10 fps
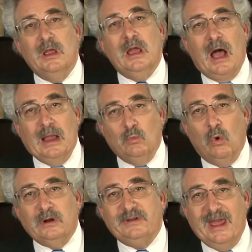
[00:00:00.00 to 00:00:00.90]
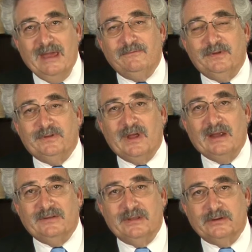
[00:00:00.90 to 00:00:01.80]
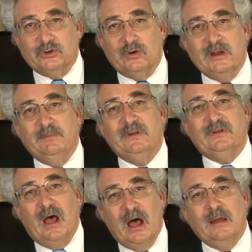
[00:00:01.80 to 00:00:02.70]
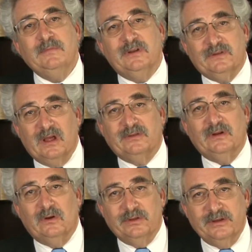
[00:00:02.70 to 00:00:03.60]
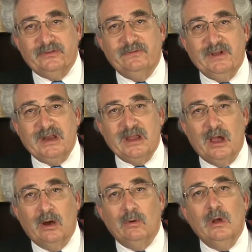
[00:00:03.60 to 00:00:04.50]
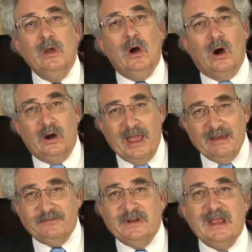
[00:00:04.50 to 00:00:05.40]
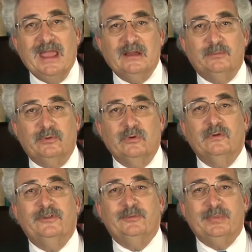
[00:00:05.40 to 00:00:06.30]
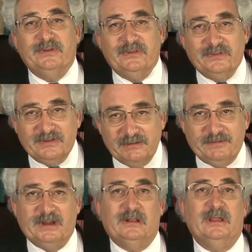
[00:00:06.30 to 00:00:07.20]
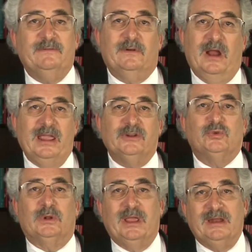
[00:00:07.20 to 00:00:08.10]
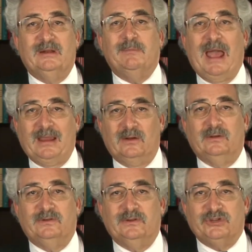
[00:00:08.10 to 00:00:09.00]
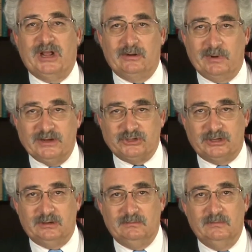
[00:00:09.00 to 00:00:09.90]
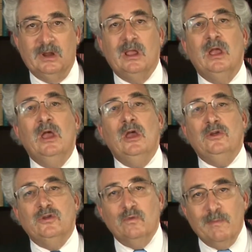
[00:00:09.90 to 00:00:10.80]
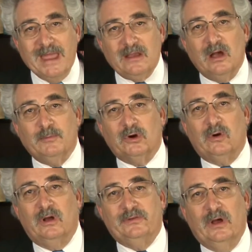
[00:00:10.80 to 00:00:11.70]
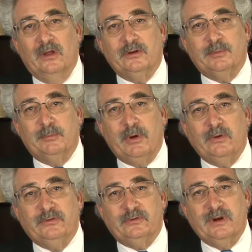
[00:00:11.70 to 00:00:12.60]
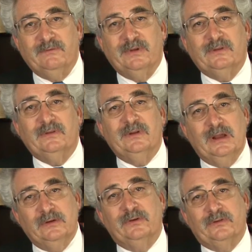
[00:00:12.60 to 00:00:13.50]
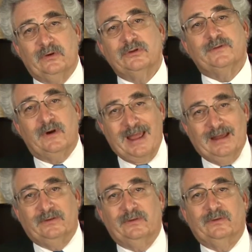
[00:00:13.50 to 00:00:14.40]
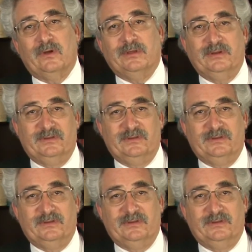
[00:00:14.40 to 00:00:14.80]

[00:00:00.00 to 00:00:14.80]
I want to emphasize that the treatments I'm discussing on this video are FDA approved specifically for age-related macular degeneration. You may come across other proposed treatments in your search for answers on this